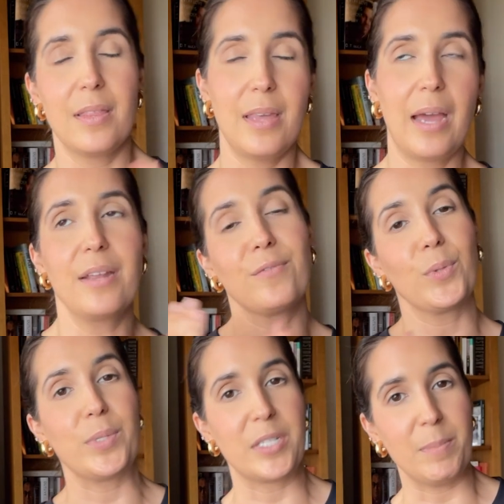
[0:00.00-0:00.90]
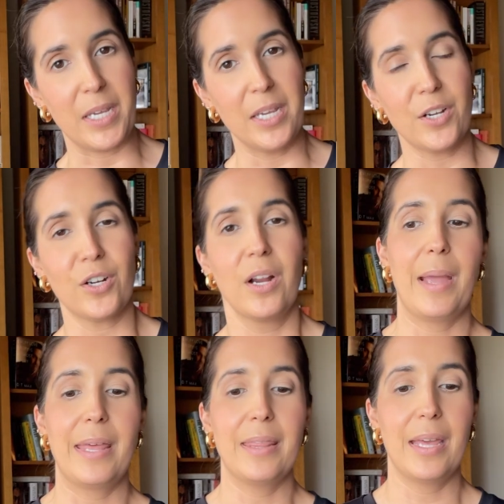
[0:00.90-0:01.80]
that influenced me here,
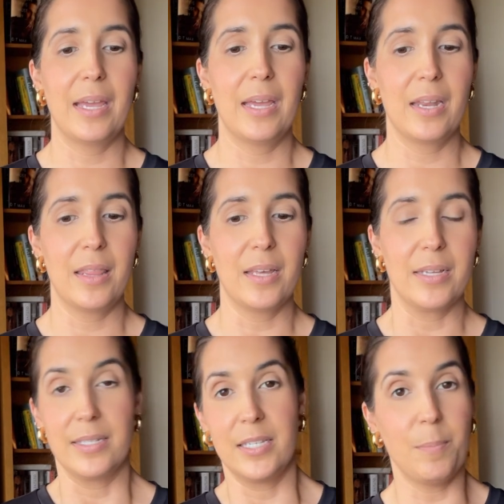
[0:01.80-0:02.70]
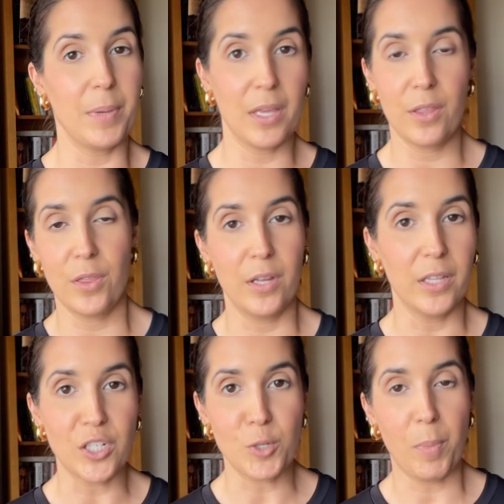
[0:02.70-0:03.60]
and then the zipping the
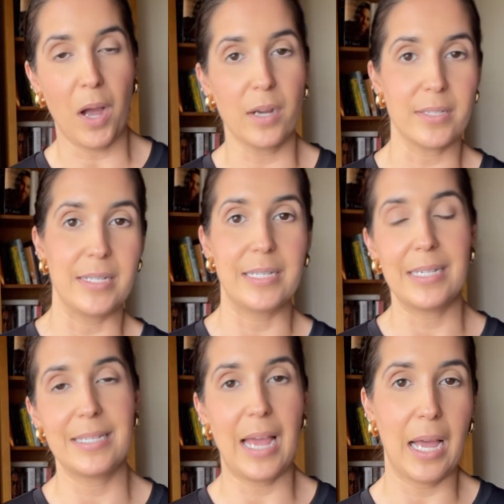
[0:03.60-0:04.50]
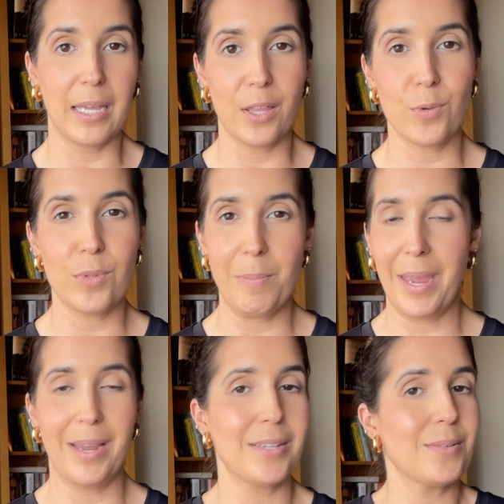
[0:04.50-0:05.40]
lunchbox and zigzagging through the
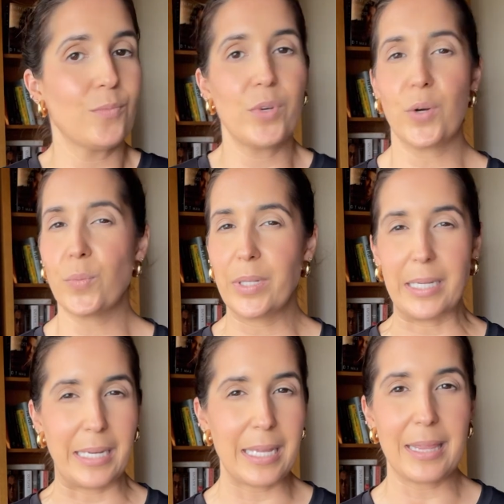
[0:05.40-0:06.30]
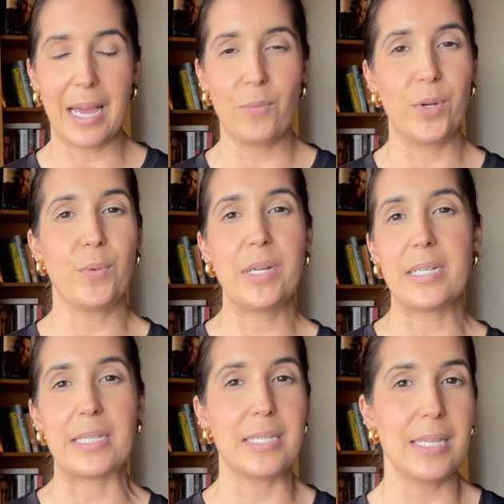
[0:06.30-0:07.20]
maze. We don't really need that. We don't need
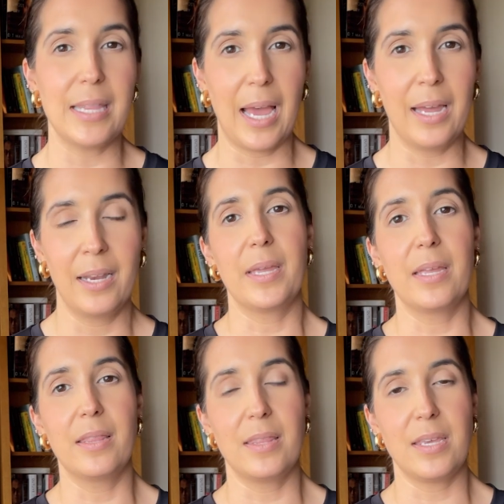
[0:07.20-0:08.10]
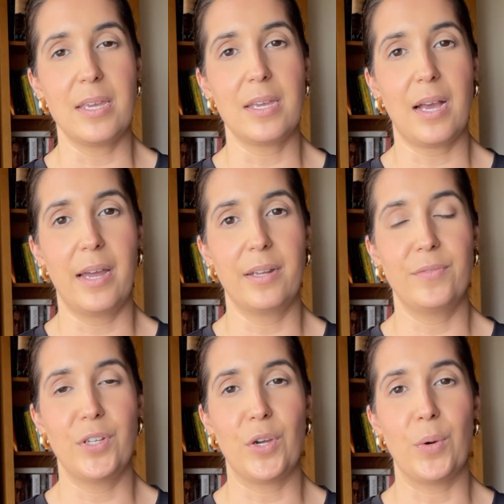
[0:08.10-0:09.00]
to see that in the kind
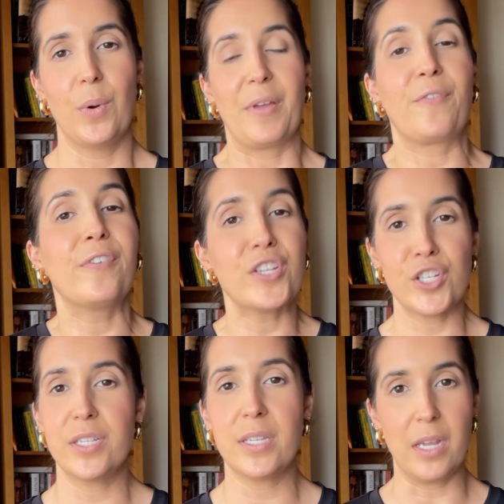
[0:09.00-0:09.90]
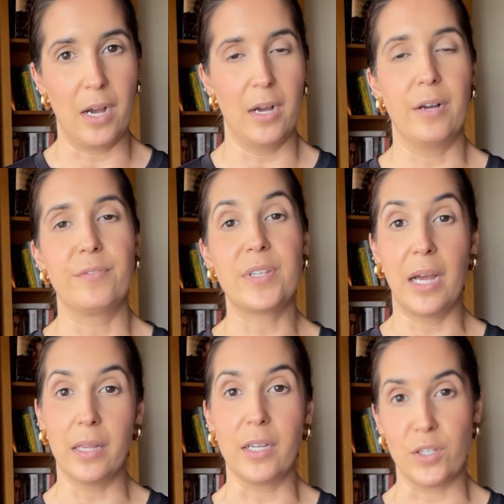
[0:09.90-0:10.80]
of, you know, efficiency of
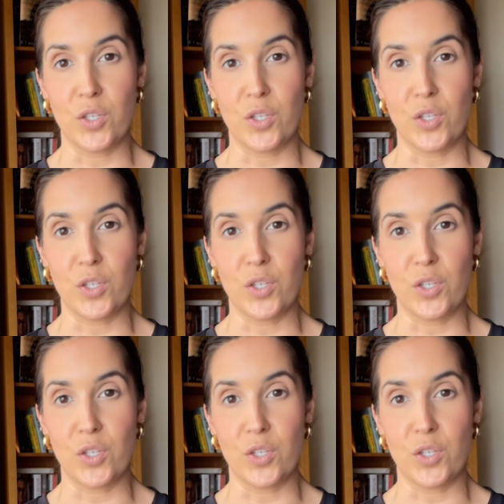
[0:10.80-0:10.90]
telling a